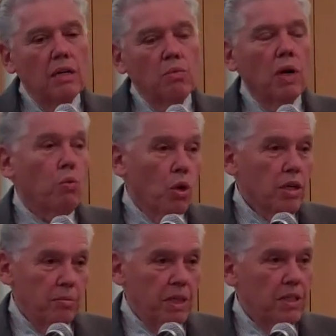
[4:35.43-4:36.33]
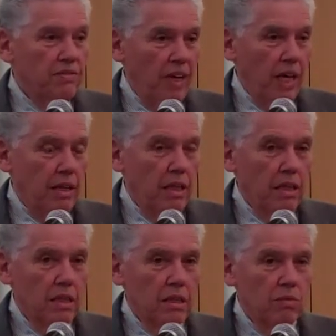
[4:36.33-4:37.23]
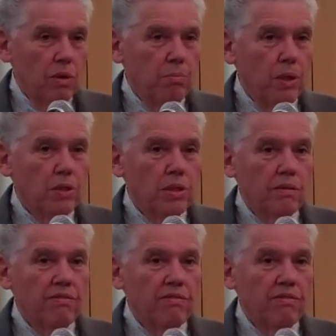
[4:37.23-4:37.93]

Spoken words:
where work meets faith, where a person